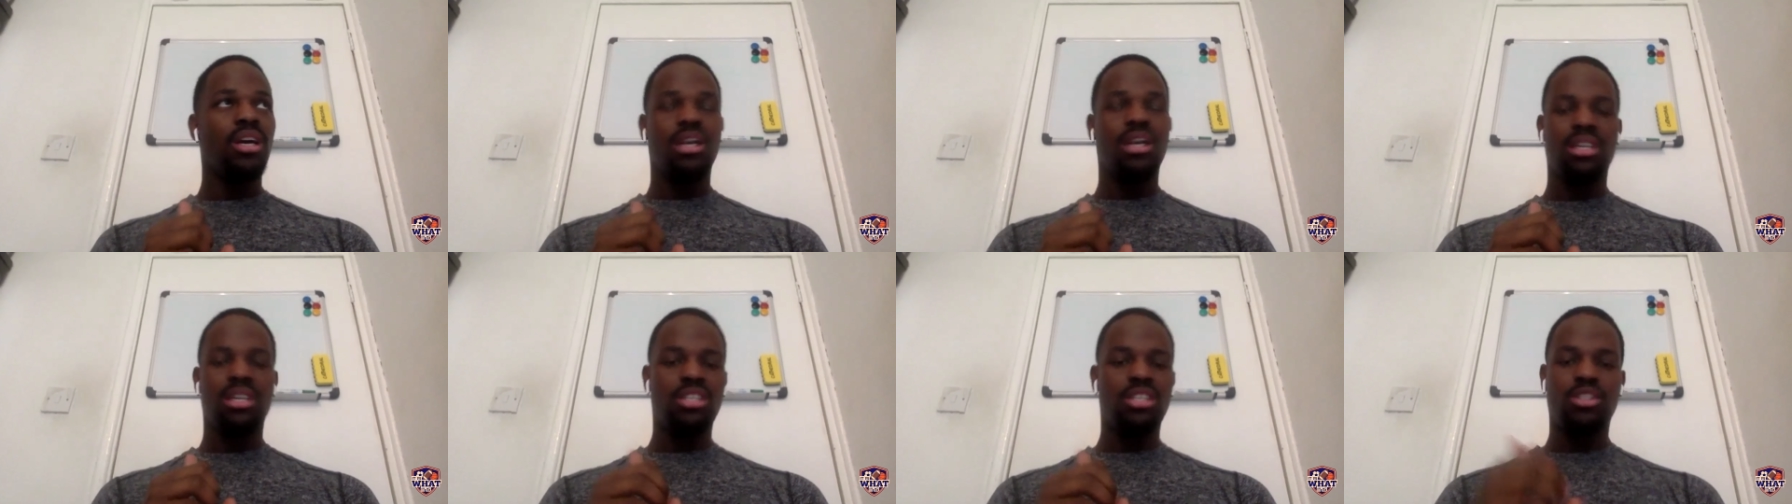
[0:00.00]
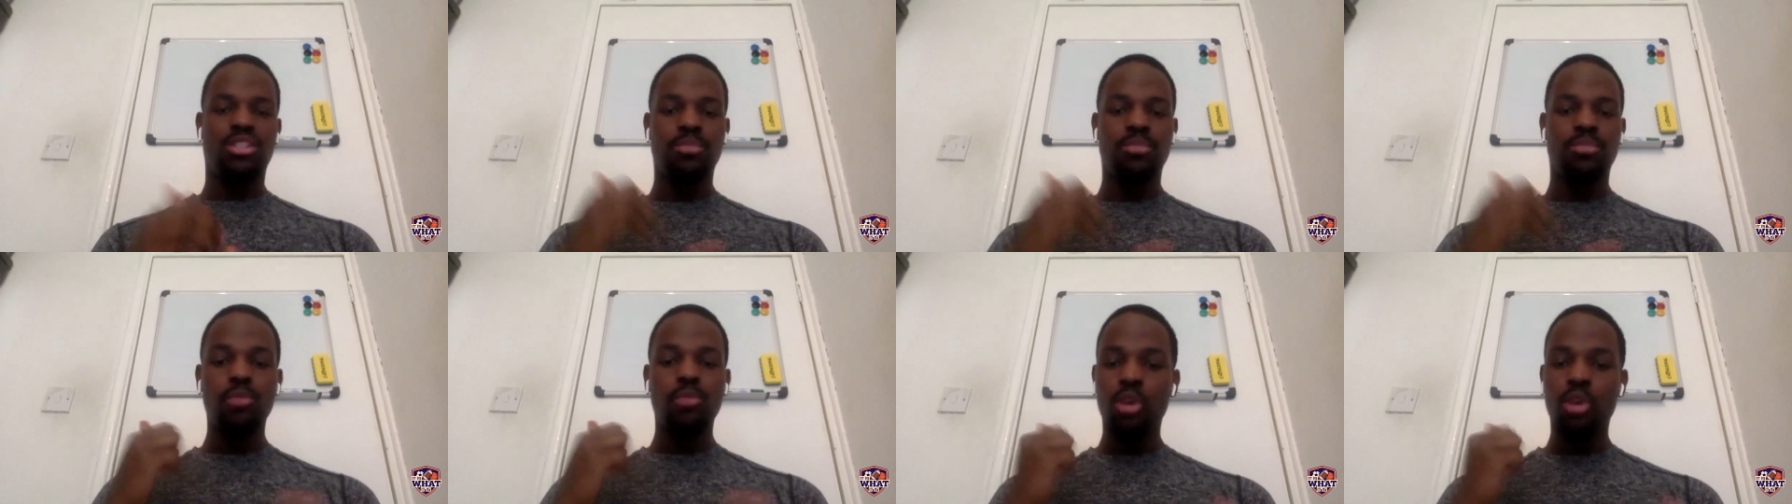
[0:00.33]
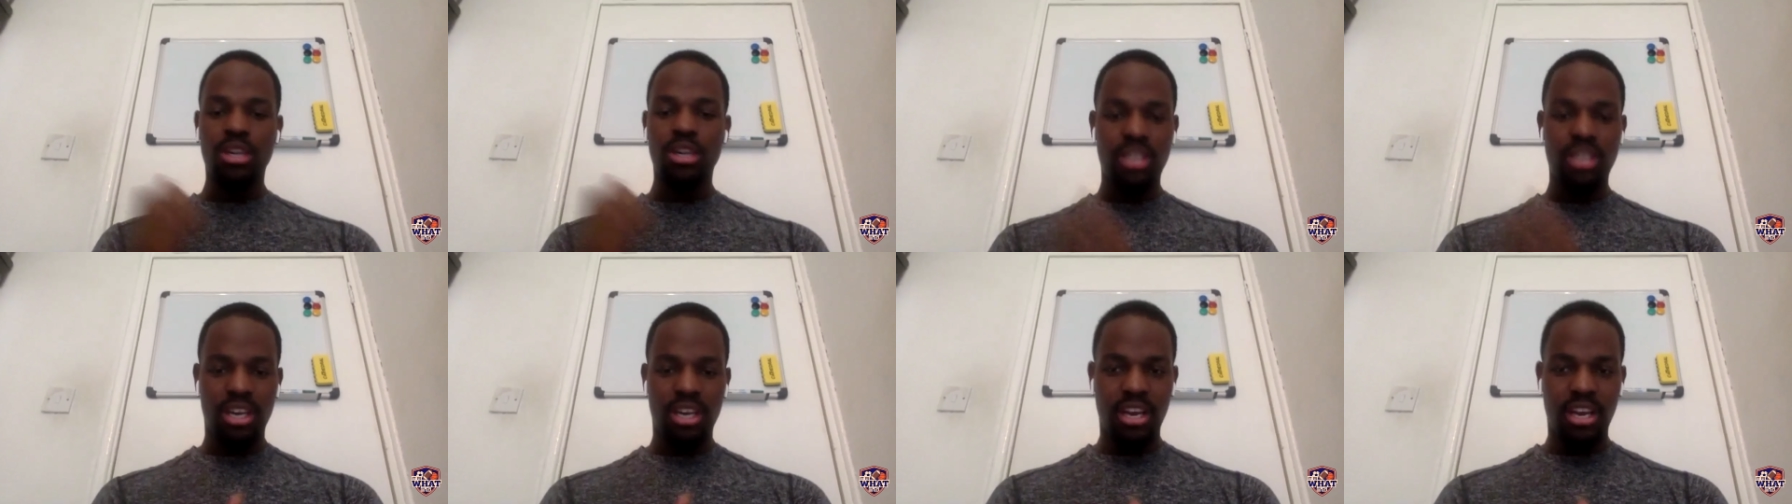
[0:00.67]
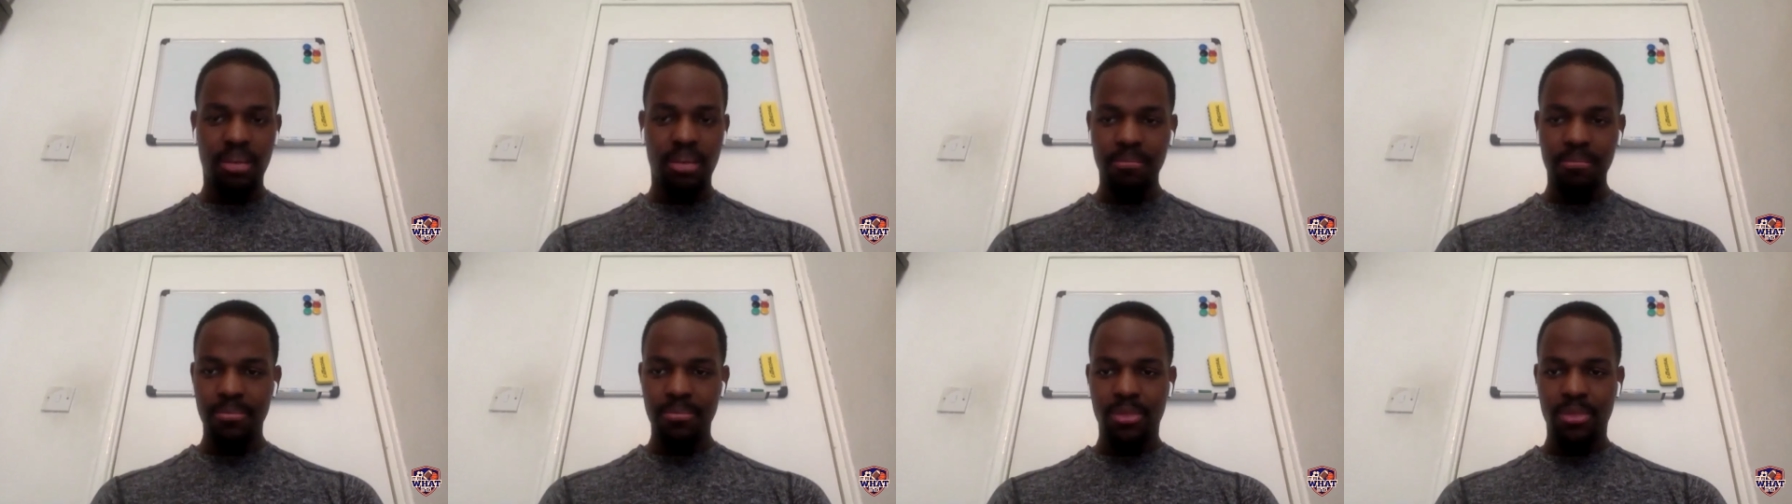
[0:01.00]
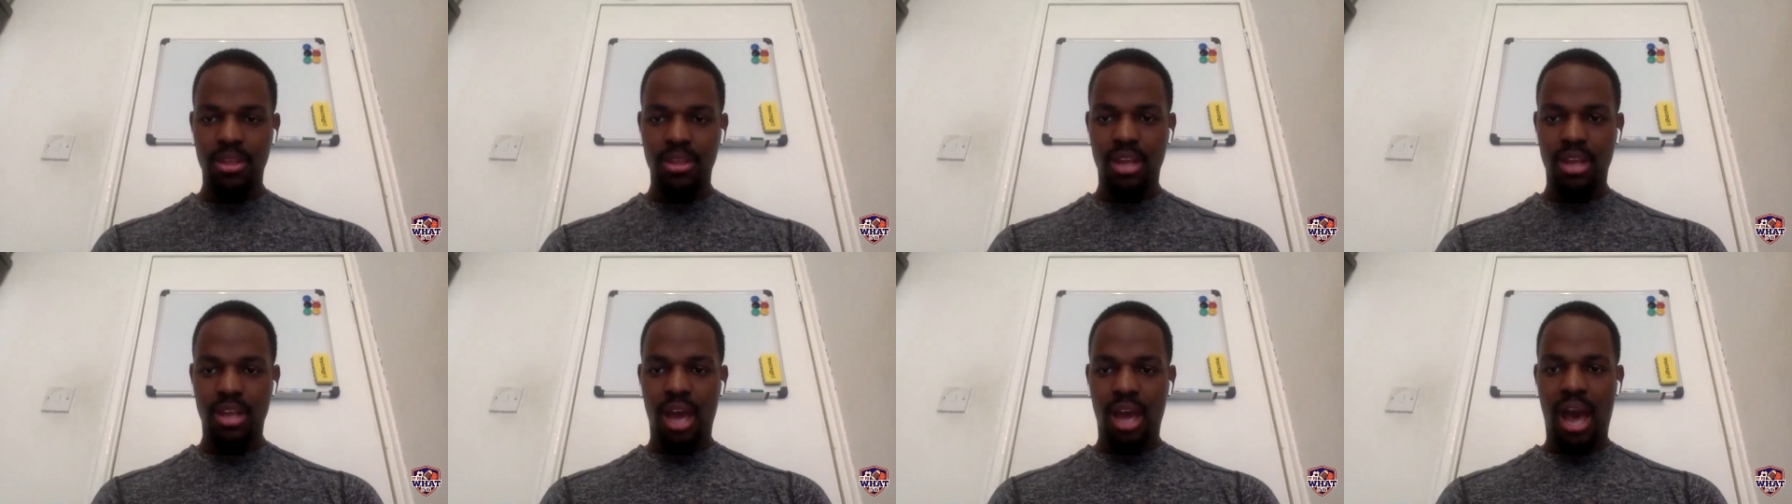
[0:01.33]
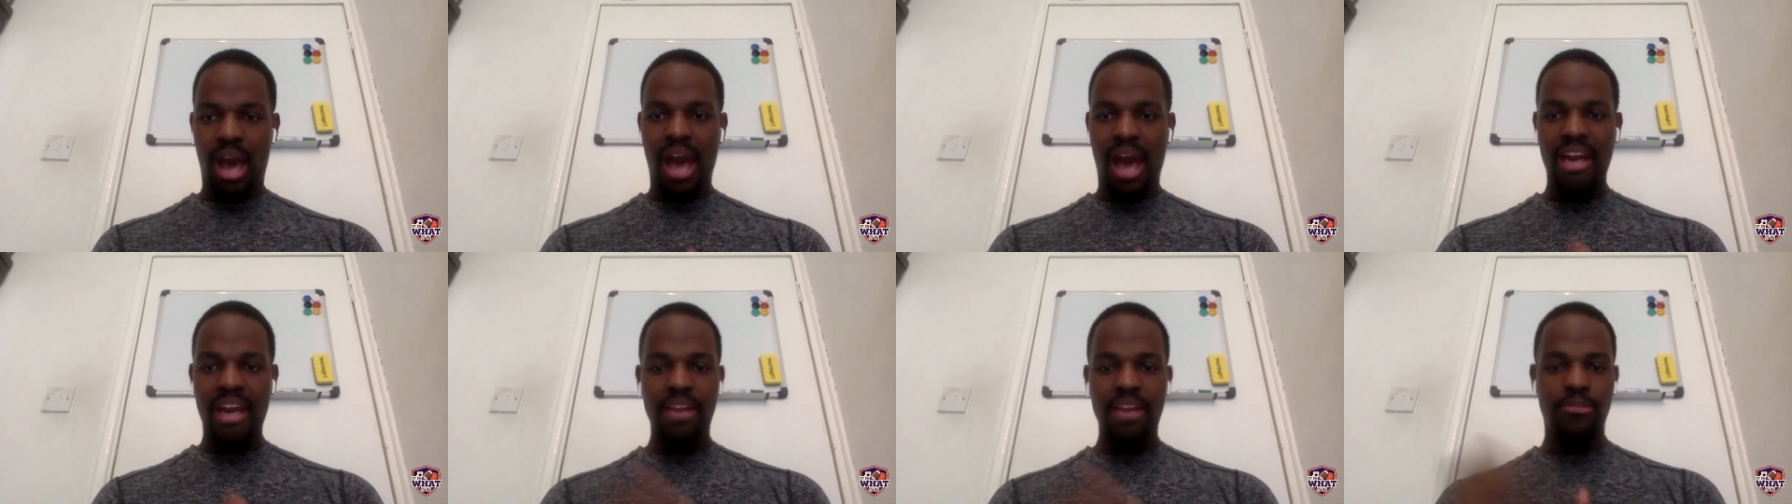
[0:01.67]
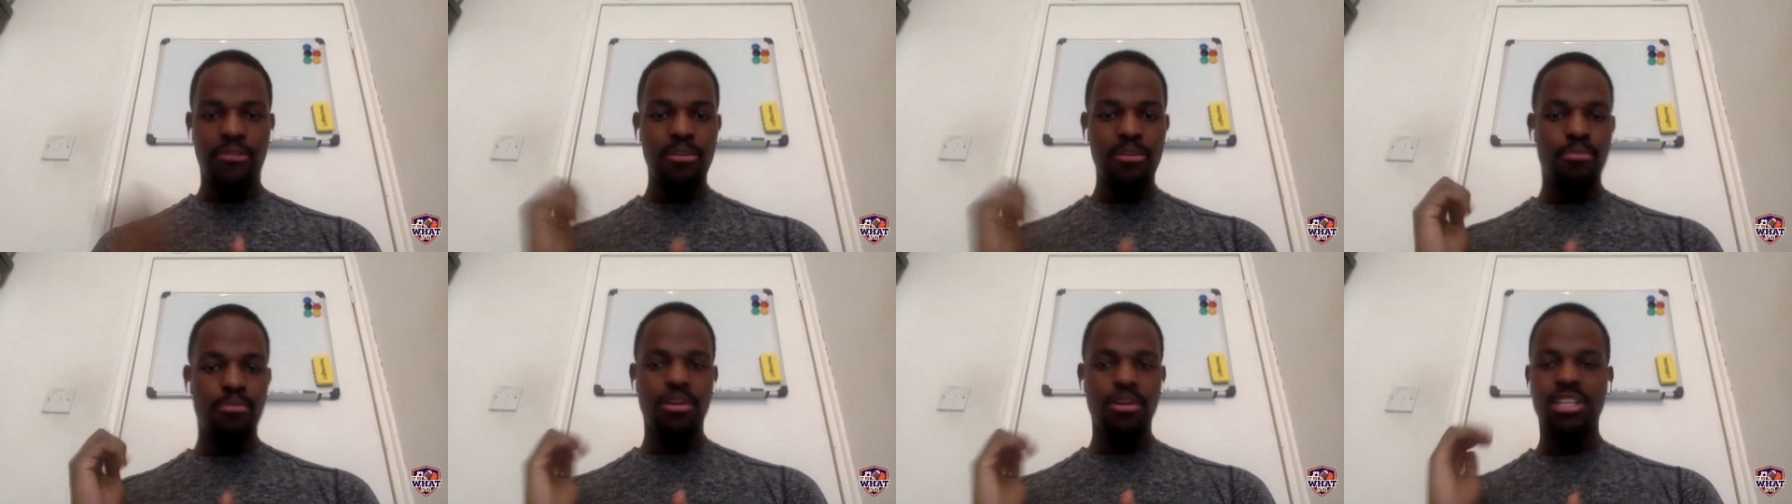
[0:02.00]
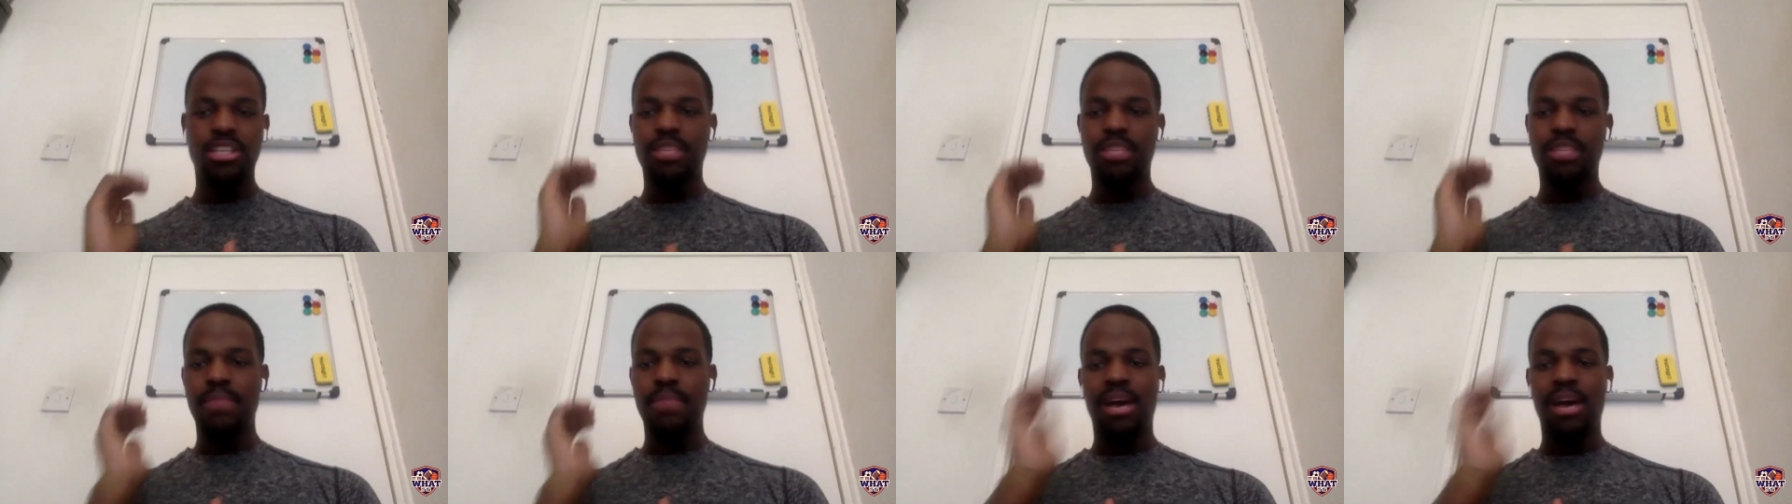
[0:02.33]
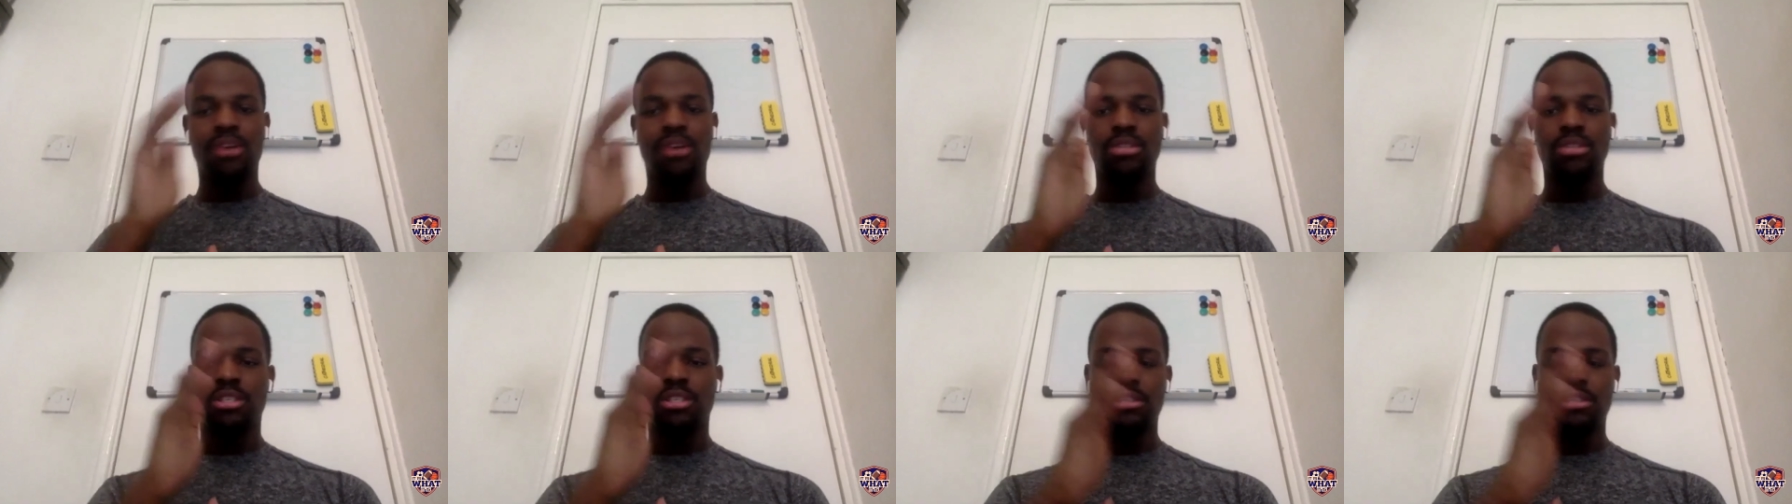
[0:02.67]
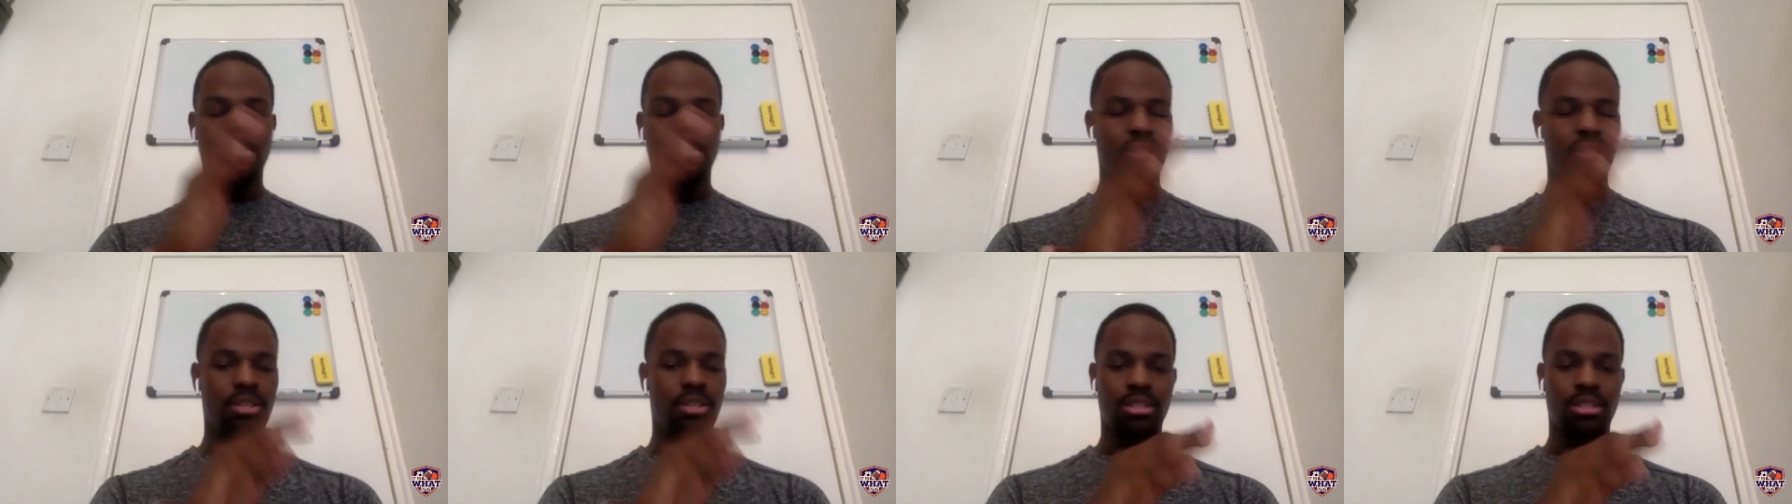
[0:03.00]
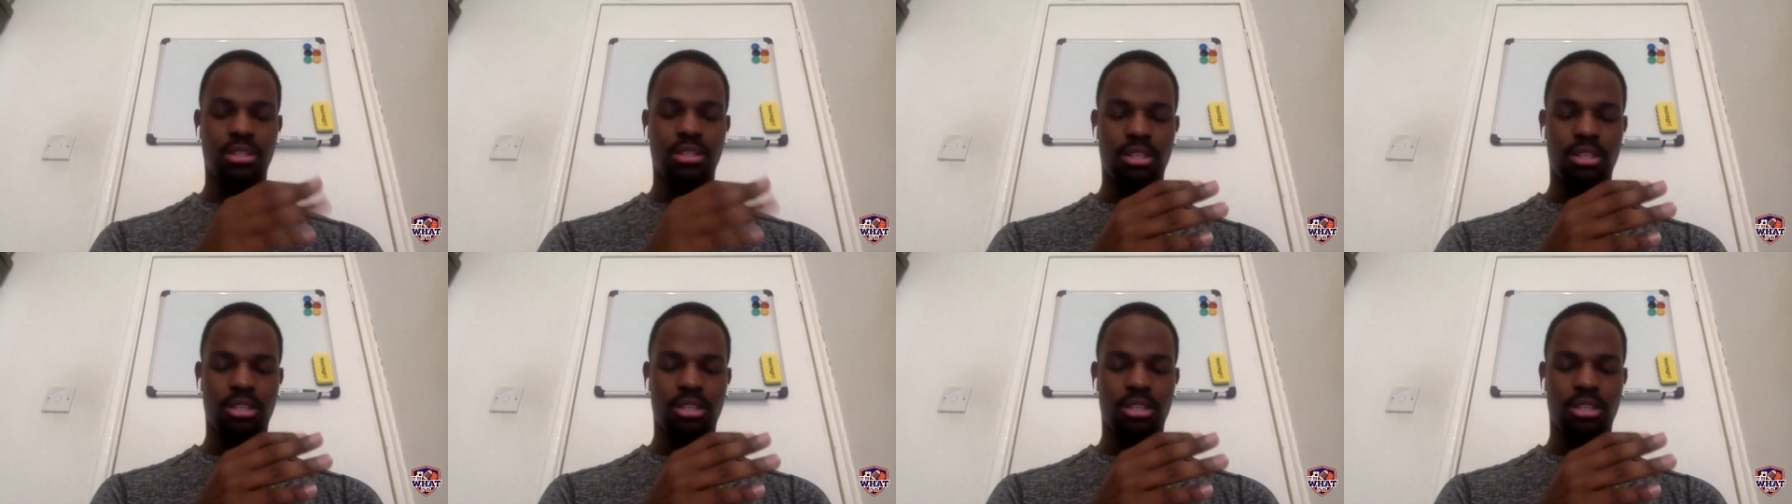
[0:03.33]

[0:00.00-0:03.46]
is smaller than him, and if he brings him out to the